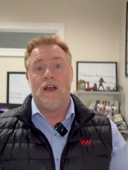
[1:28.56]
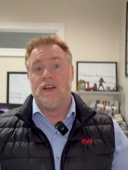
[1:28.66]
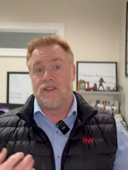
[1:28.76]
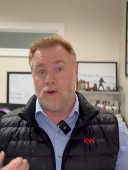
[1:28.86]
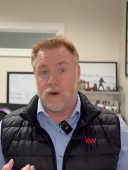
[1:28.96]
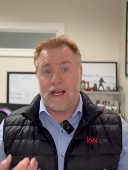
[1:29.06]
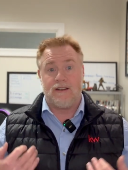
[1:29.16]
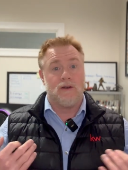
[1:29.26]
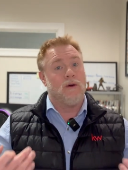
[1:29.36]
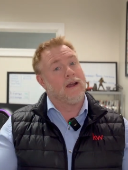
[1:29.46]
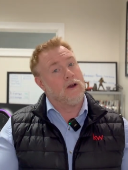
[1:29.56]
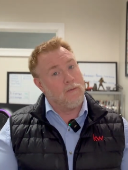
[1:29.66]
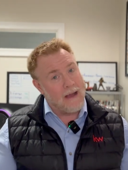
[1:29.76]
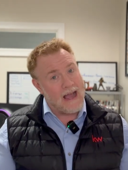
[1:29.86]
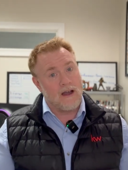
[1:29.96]
So what I do, I go
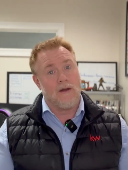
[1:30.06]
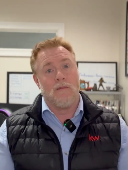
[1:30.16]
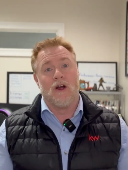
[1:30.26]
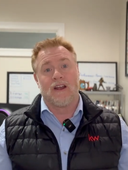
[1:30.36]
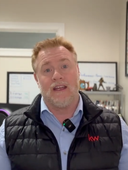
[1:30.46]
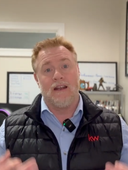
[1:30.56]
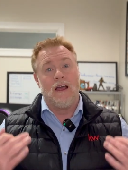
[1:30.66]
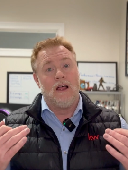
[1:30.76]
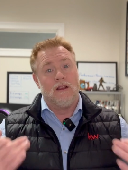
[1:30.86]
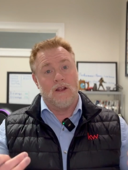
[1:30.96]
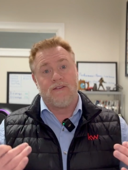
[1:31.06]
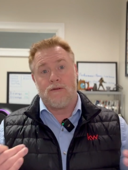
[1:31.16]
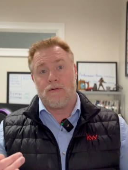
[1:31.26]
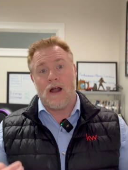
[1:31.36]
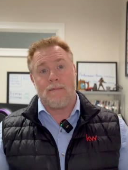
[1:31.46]
back on market, look for
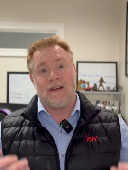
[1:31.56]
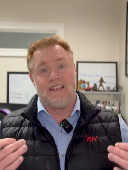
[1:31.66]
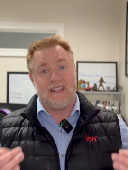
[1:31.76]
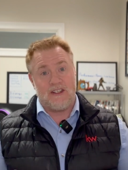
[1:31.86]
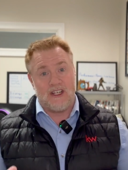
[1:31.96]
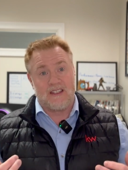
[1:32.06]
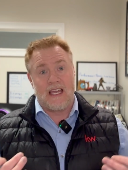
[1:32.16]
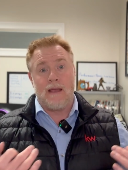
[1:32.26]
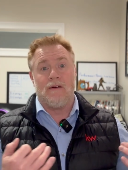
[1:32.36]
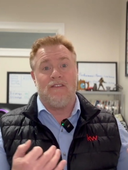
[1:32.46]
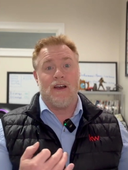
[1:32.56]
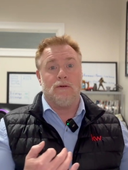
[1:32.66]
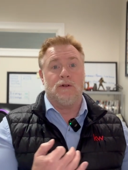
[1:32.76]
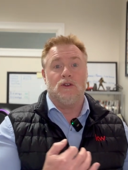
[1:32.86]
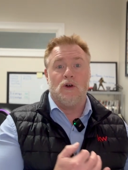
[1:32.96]
properties that just came
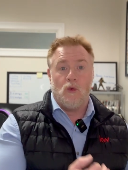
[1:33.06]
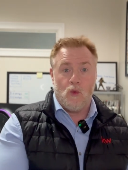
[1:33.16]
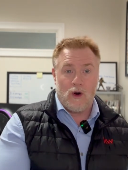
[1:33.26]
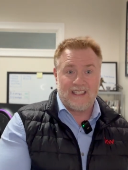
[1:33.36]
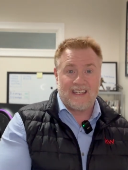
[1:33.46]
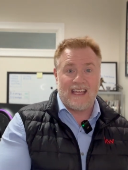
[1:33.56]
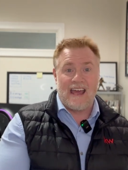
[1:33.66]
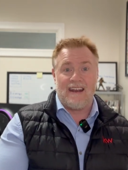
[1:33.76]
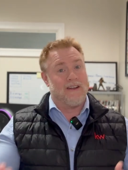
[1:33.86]
available once again.